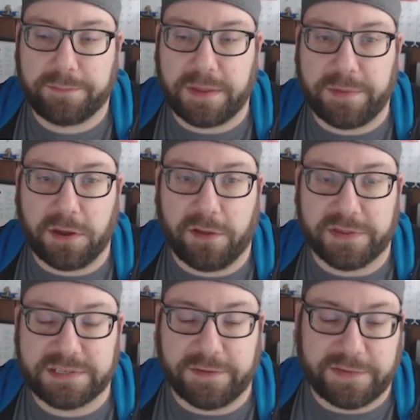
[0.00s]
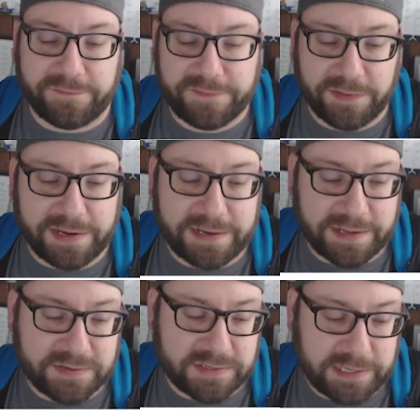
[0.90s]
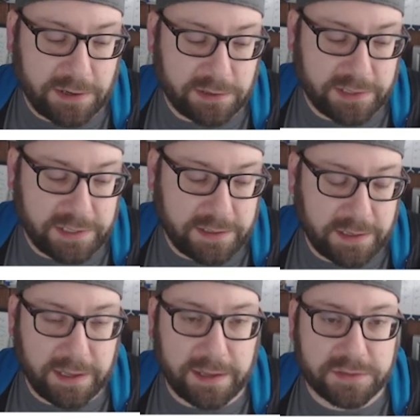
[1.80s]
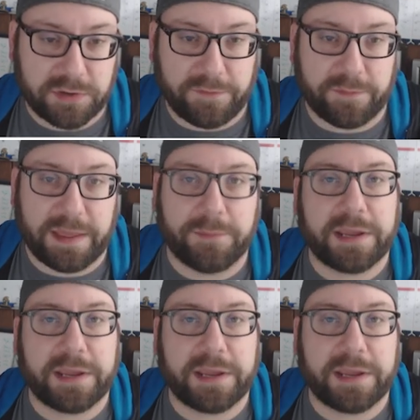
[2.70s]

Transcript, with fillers: maybe all the stuff to fill it in necessarily straight from them.